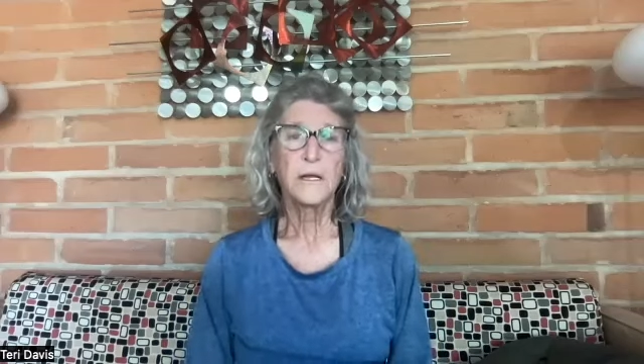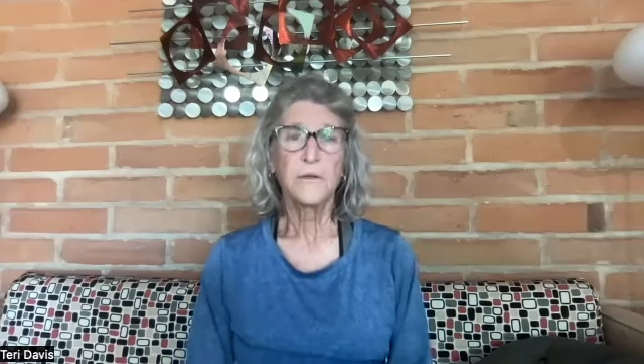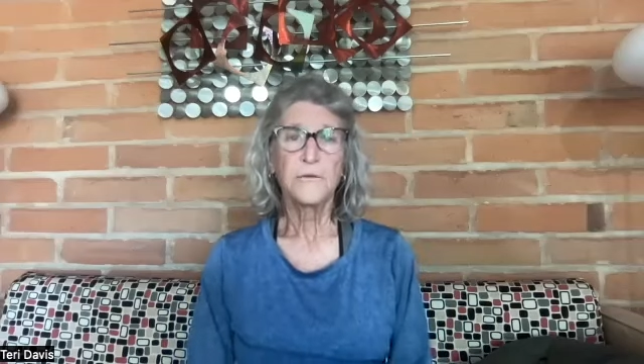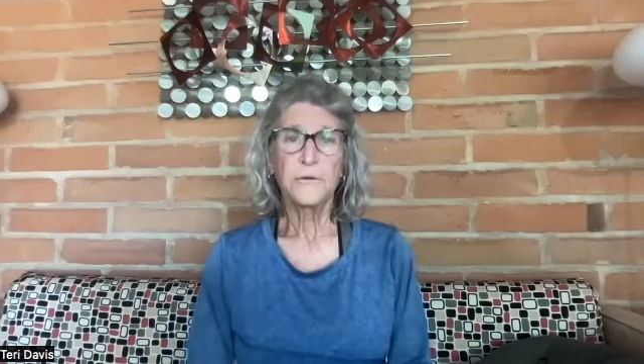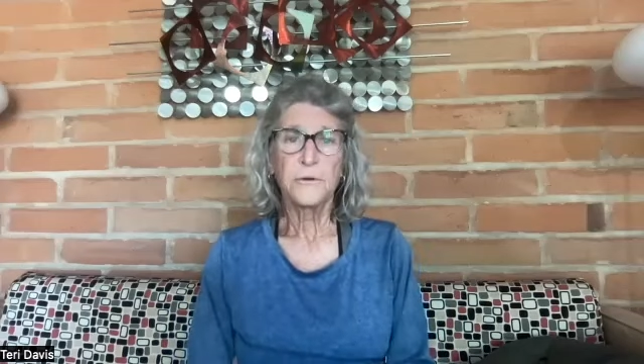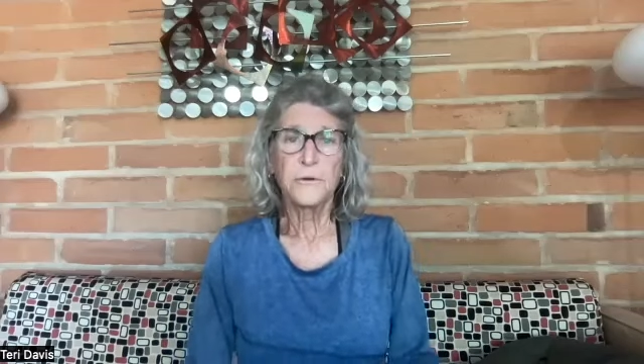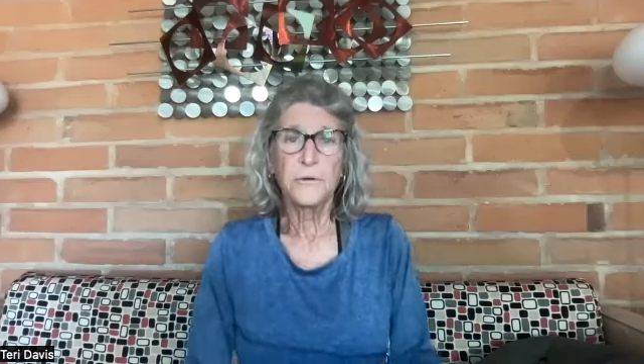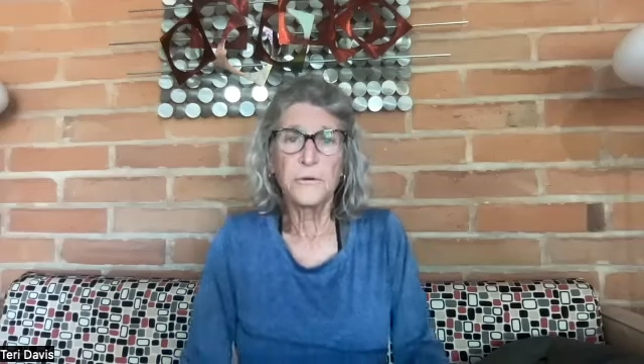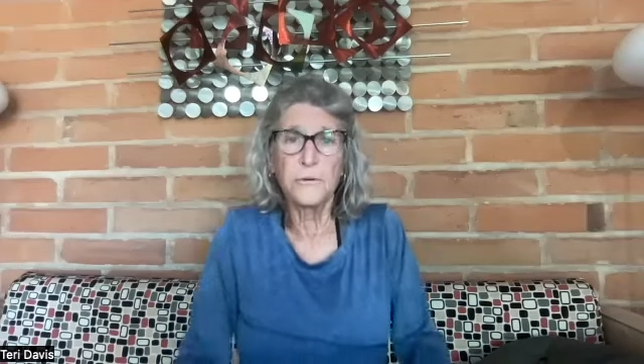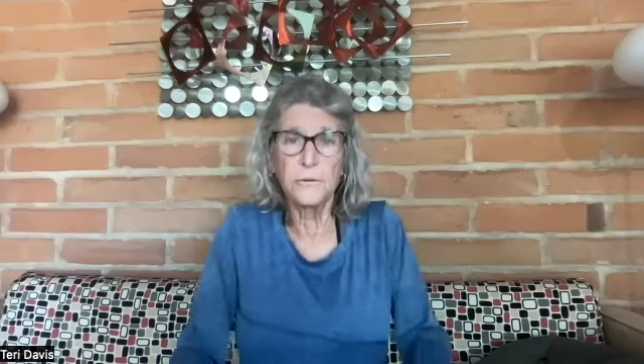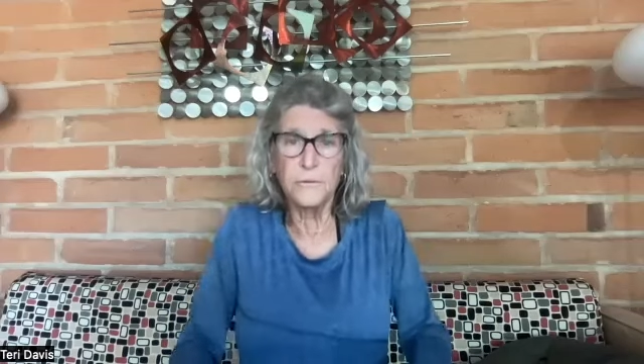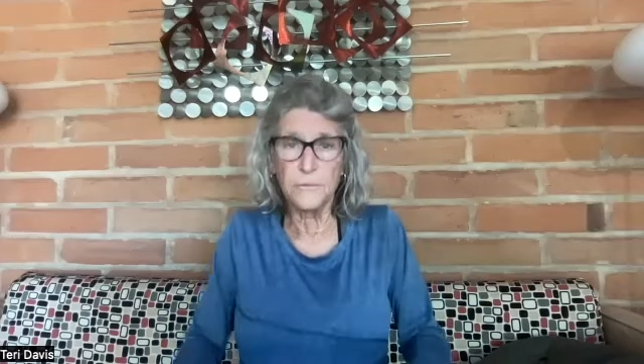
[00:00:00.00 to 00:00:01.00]

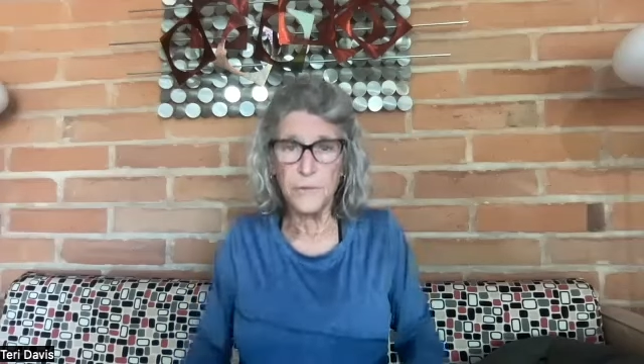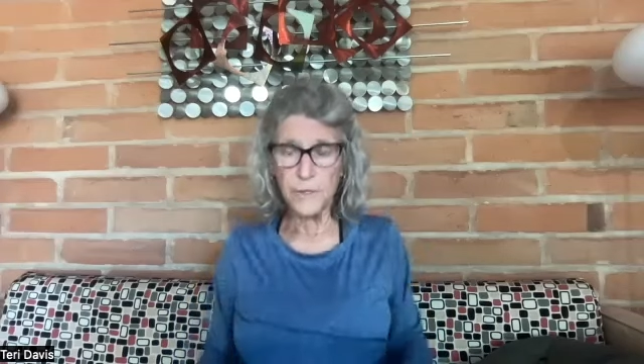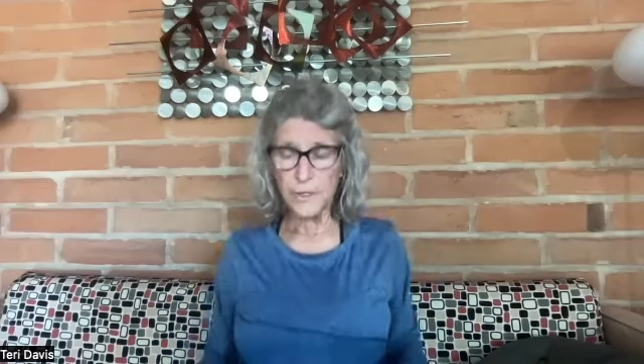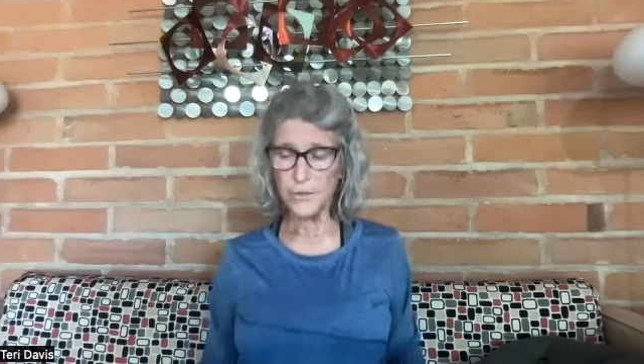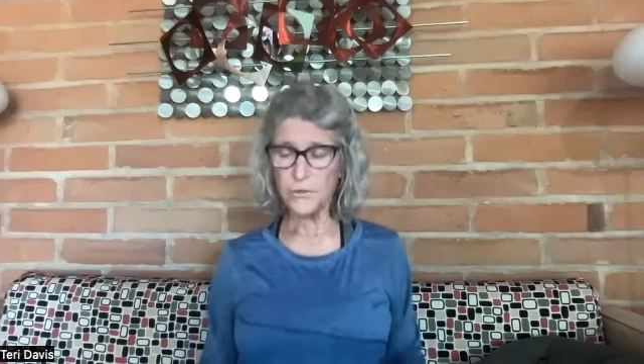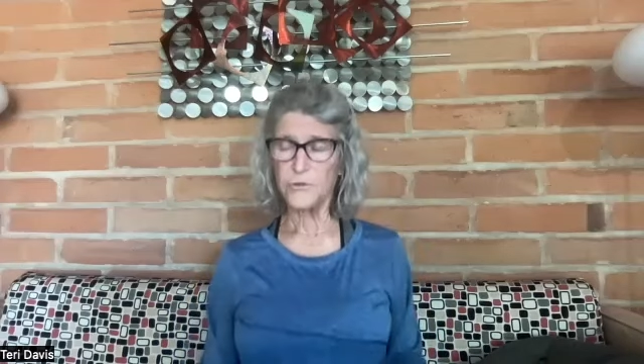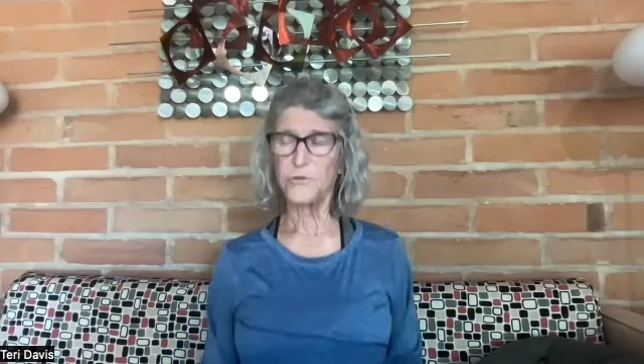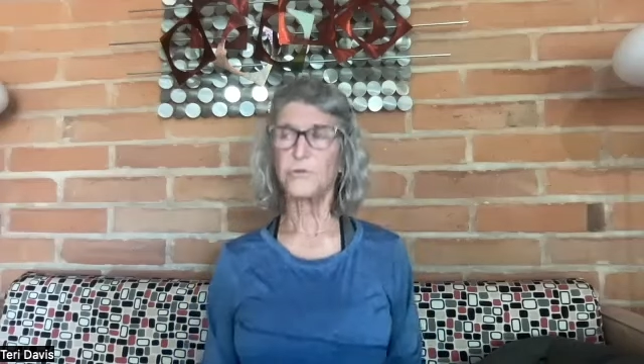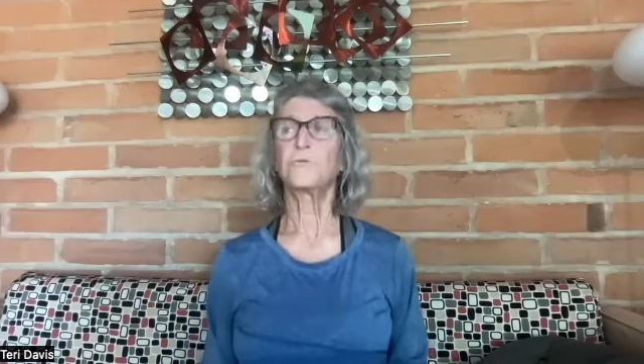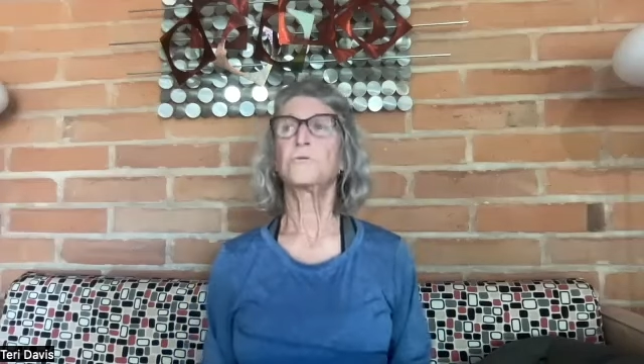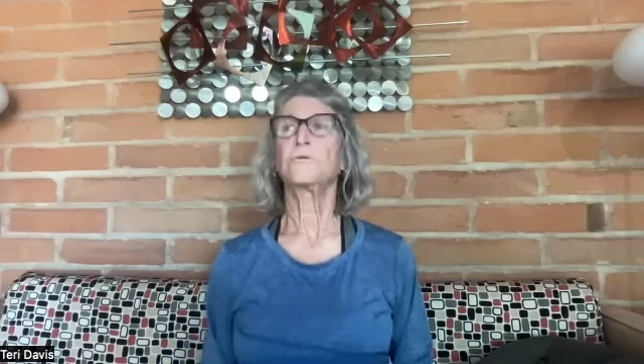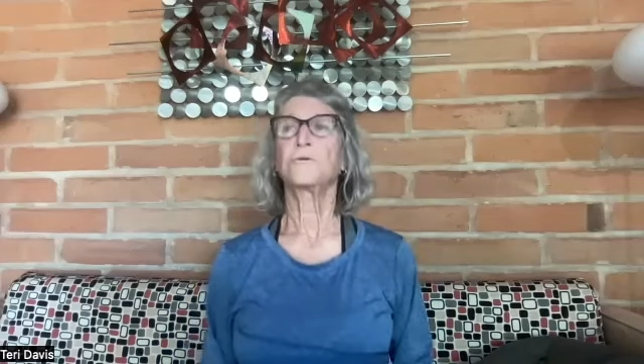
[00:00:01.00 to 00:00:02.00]
So bringing your
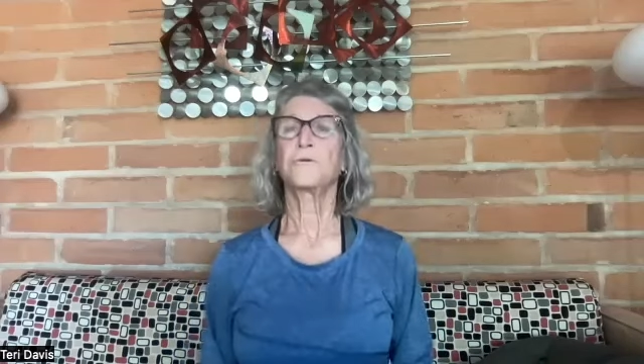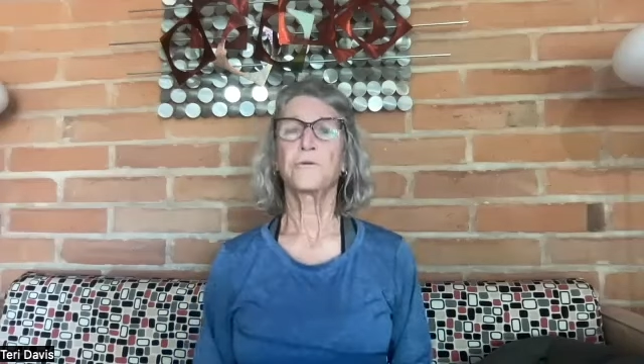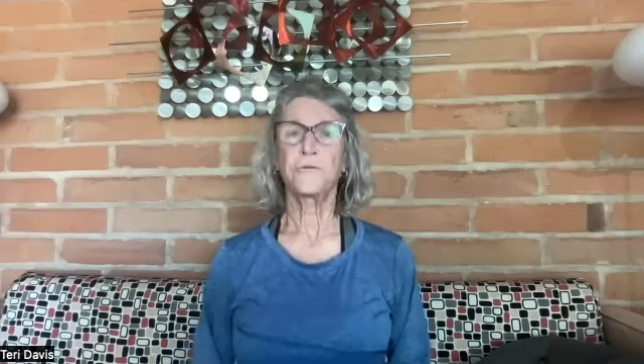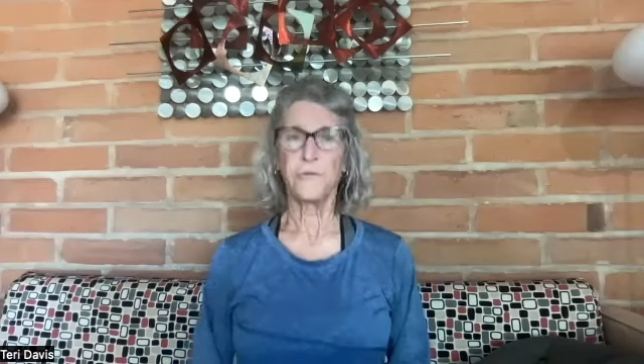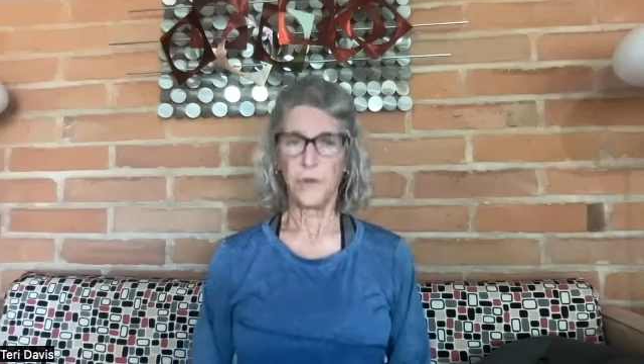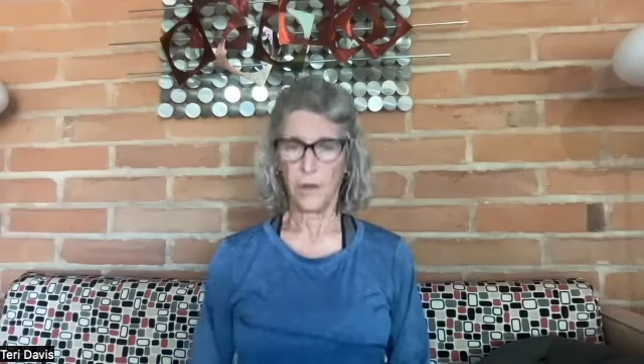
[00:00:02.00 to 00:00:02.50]
shoulders